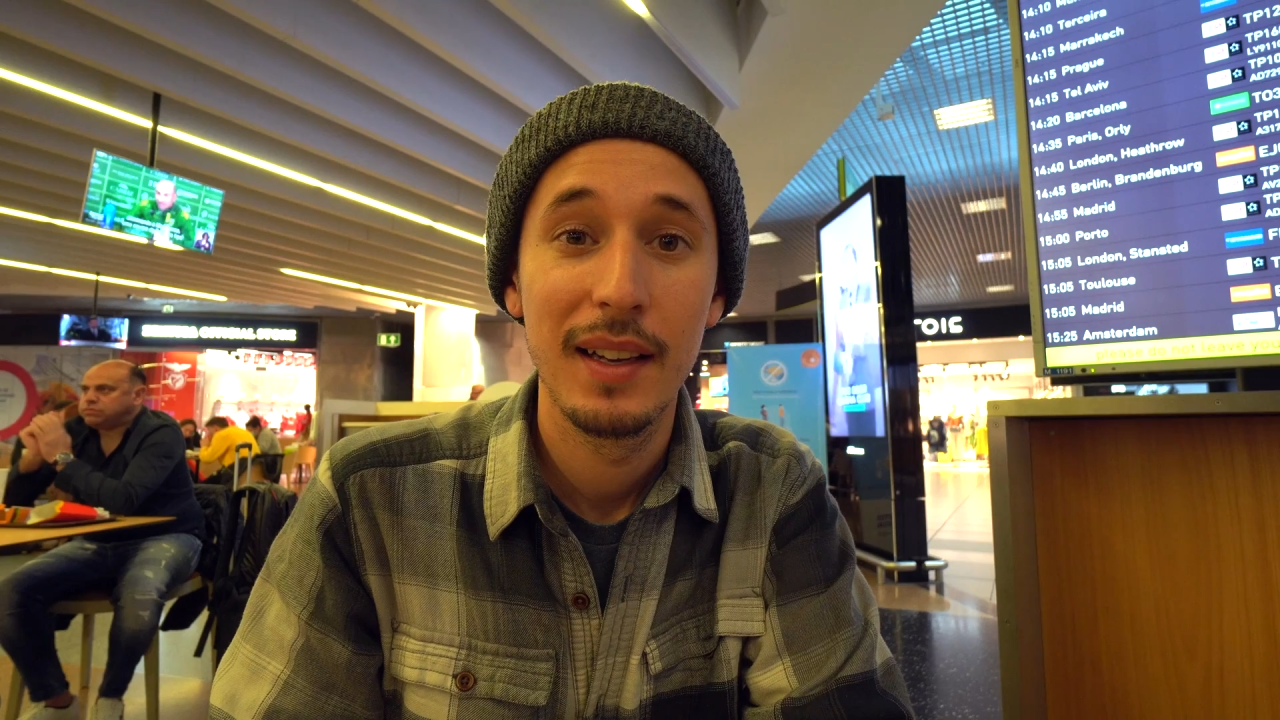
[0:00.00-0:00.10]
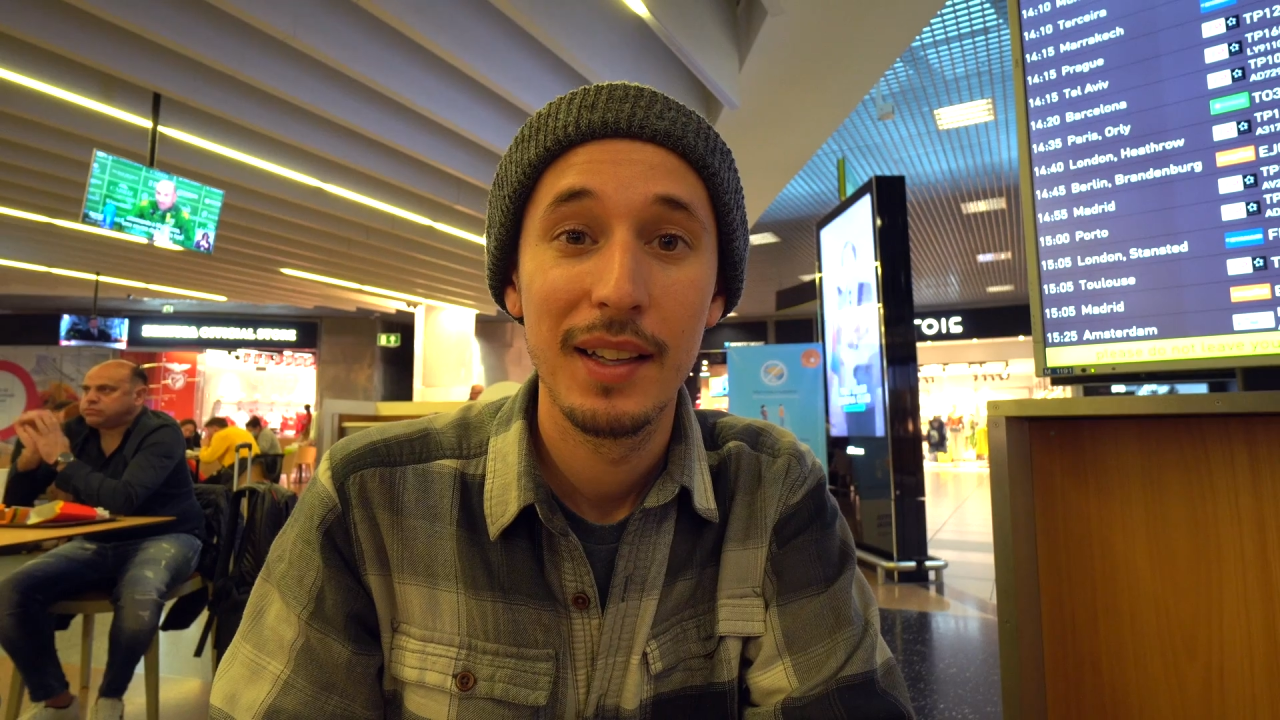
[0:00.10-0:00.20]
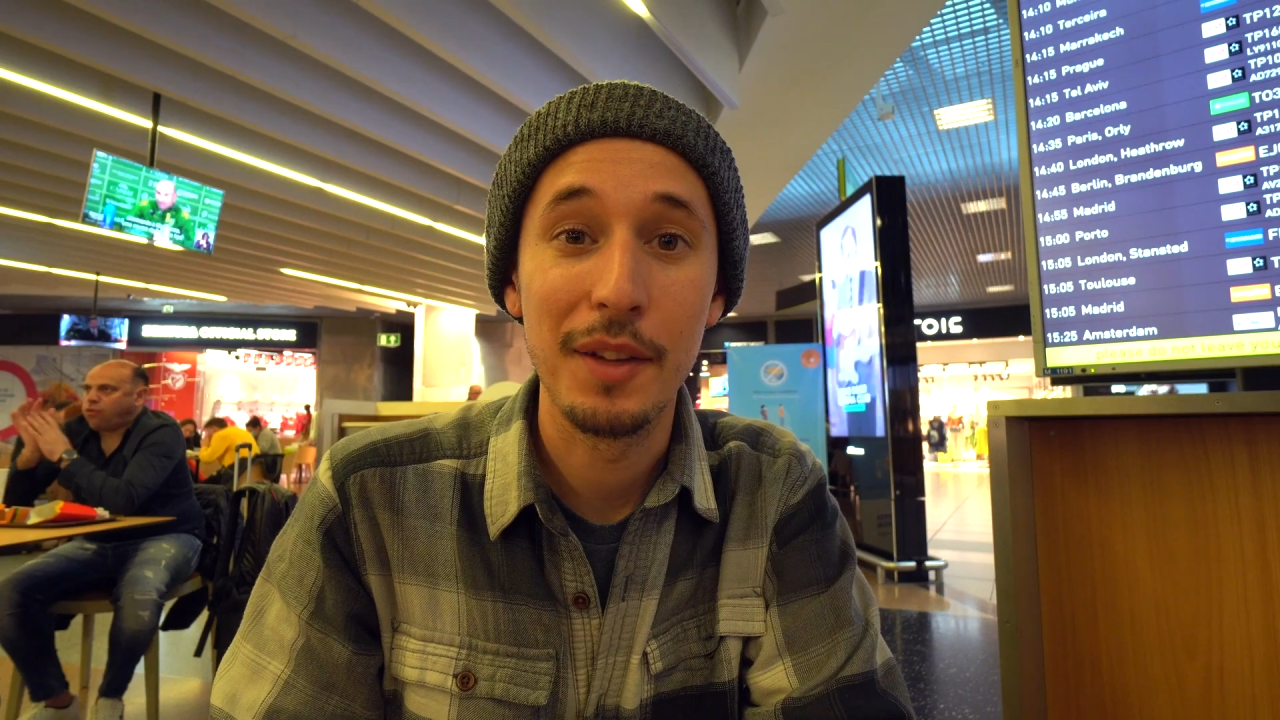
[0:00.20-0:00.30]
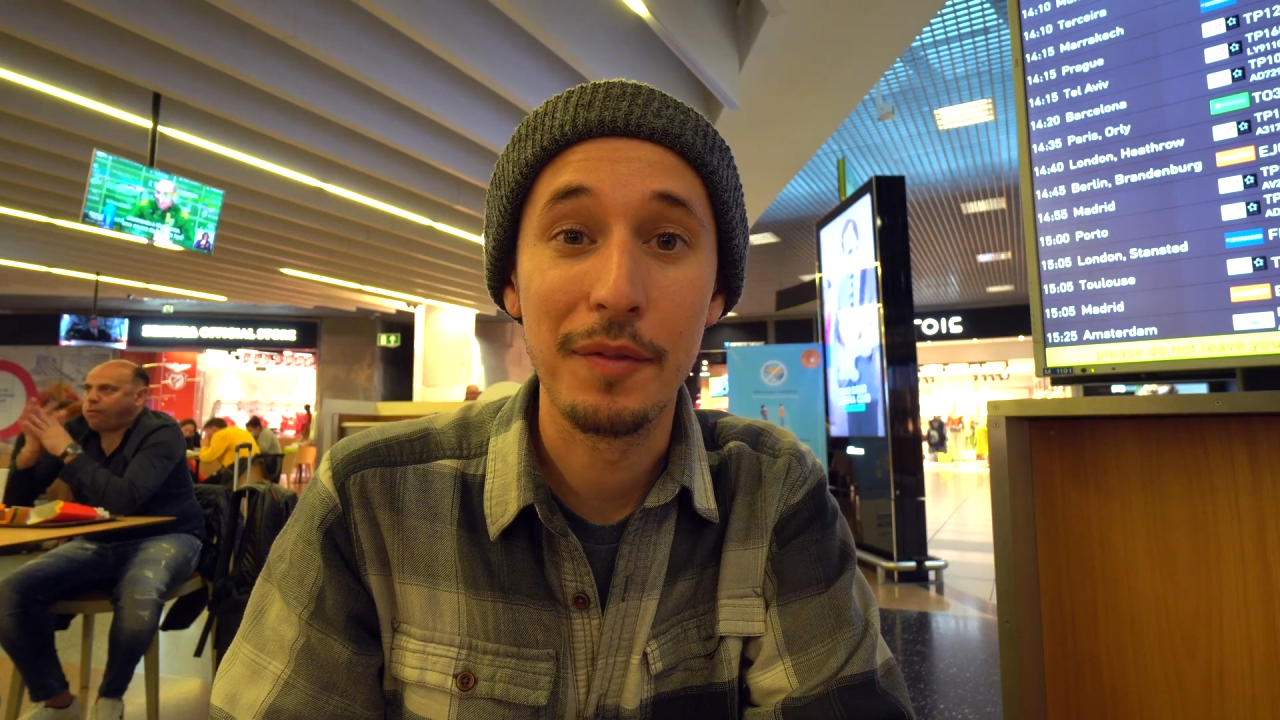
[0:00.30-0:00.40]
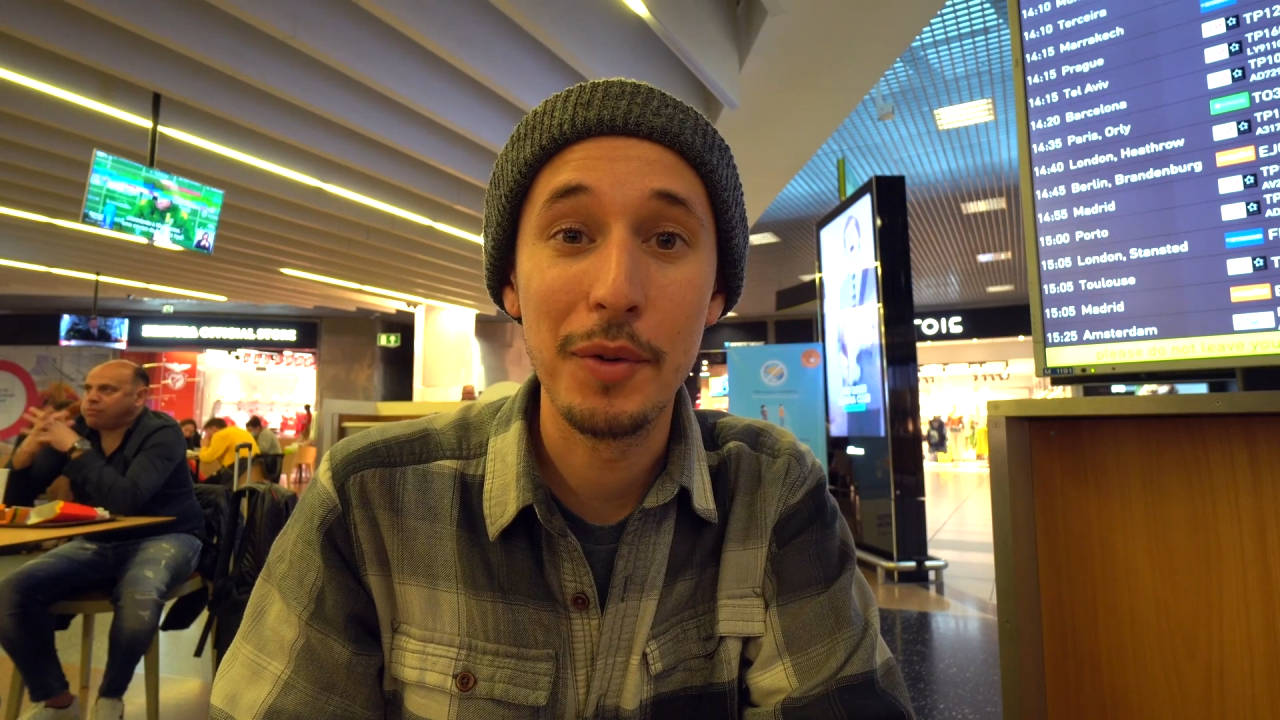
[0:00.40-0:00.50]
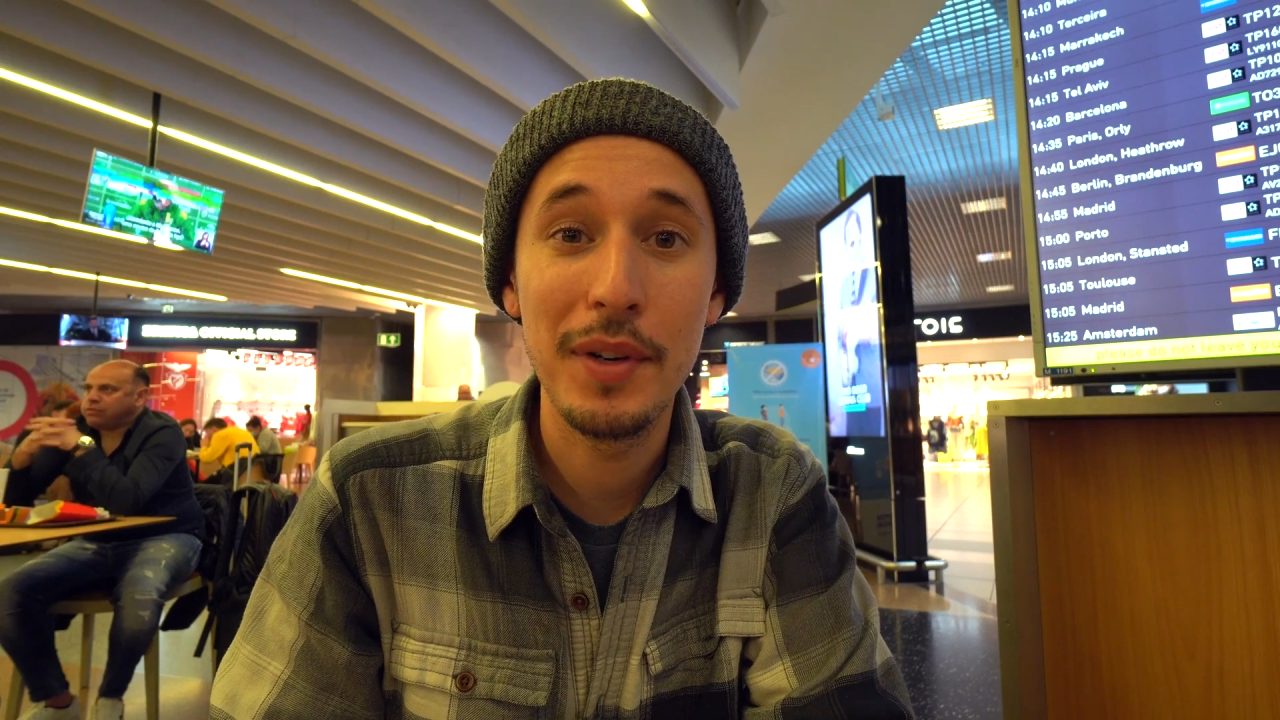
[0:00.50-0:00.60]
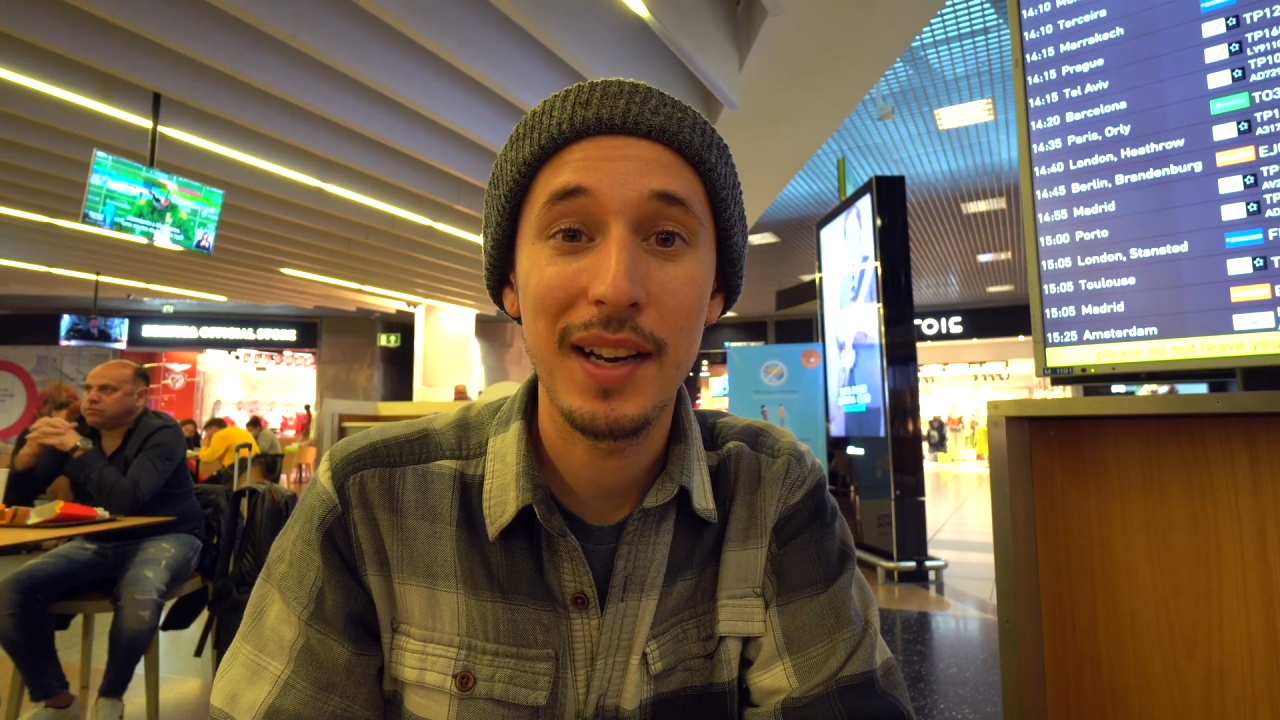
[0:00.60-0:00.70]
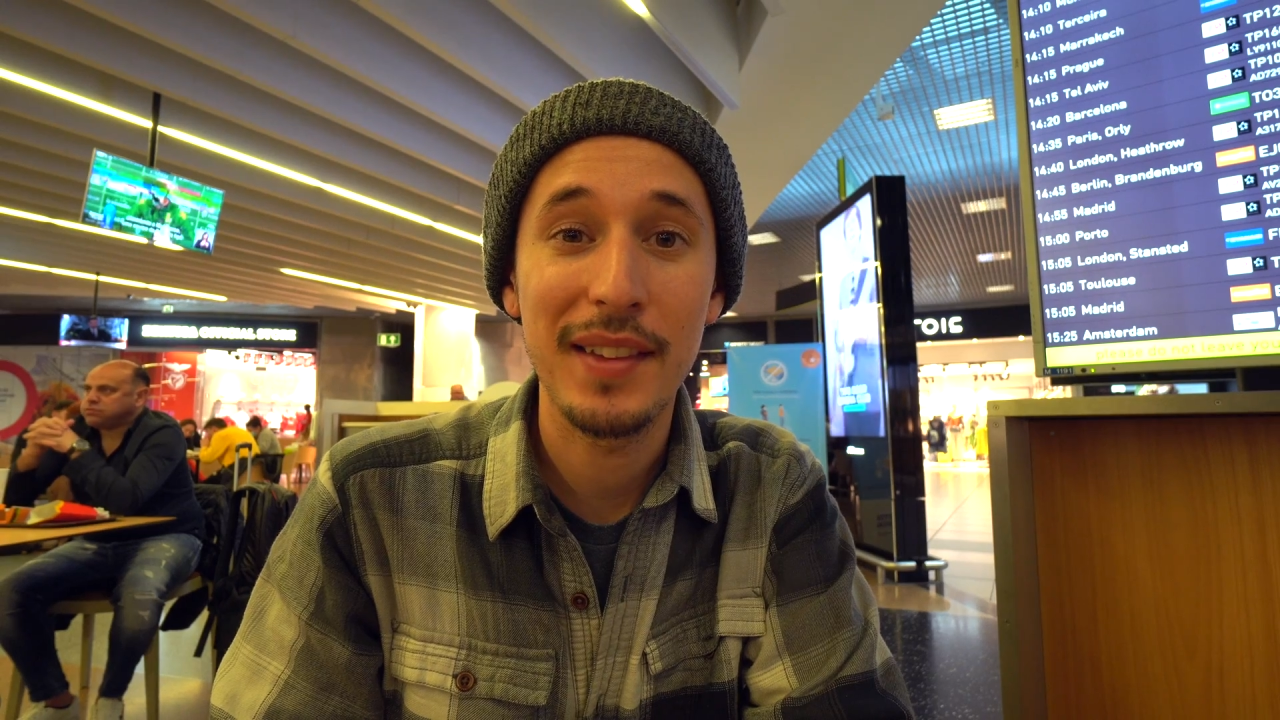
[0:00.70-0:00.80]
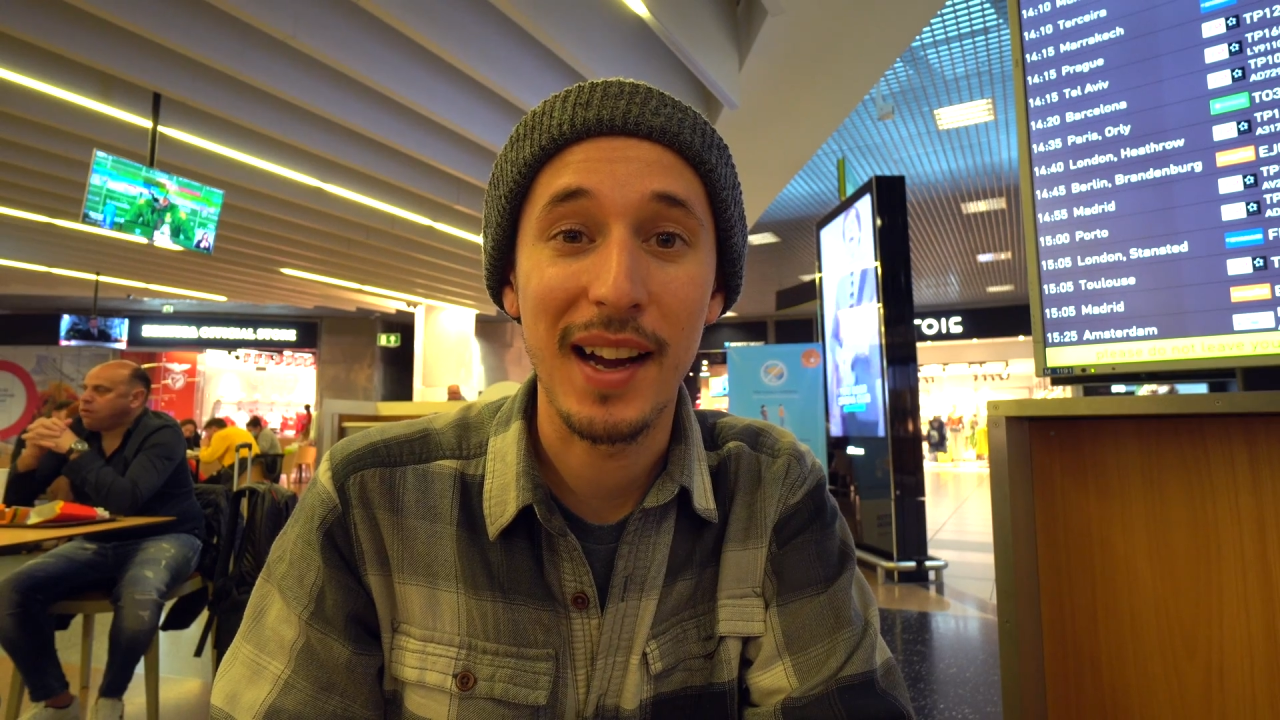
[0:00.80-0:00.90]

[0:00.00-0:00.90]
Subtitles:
The food on